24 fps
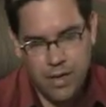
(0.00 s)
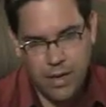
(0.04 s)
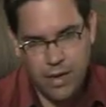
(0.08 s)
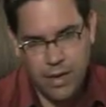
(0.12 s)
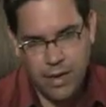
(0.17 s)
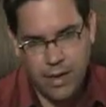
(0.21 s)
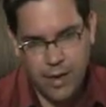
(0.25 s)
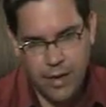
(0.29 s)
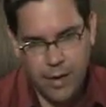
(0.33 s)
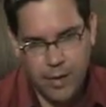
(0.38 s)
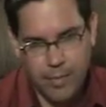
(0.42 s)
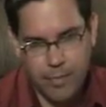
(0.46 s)

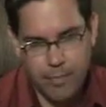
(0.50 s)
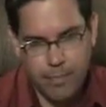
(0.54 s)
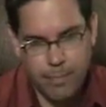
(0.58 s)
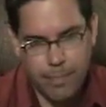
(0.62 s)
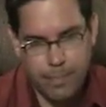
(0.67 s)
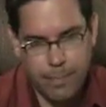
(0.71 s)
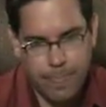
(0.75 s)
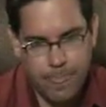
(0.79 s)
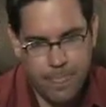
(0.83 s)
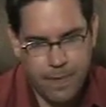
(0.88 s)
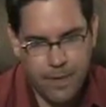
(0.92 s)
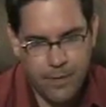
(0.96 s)

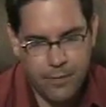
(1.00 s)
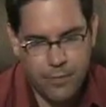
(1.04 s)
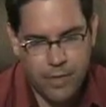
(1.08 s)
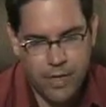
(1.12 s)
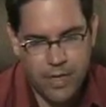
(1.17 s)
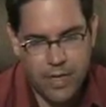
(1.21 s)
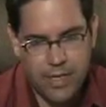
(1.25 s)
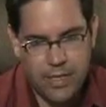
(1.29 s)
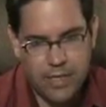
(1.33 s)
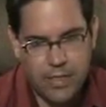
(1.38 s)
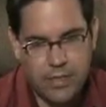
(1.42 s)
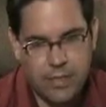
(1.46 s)
It
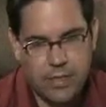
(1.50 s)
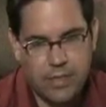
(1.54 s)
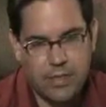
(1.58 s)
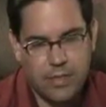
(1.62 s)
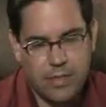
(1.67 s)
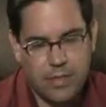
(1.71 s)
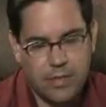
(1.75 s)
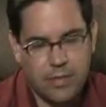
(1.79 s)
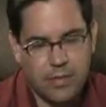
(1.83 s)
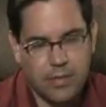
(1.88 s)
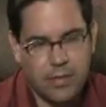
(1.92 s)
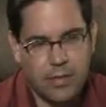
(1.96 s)

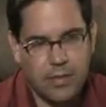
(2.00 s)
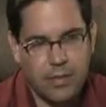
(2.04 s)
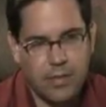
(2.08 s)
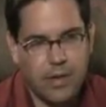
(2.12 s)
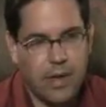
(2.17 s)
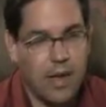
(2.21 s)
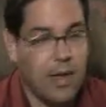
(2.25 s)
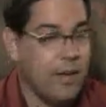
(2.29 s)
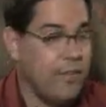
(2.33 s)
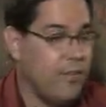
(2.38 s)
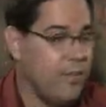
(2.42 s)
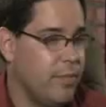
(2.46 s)
was
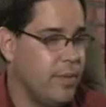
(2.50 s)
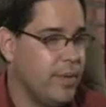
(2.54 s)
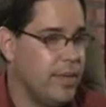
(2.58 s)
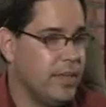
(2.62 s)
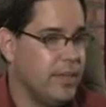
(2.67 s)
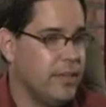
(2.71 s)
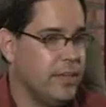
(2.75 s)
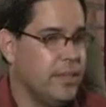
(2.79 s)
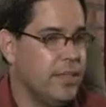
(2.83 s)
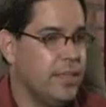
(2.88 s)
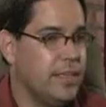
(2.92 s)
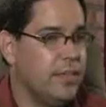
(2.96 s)
kind
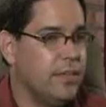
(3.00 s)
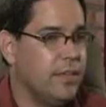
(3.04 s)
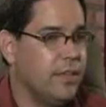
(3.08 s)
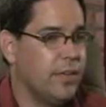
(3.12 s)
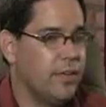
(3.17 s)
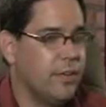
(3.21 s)
big deal.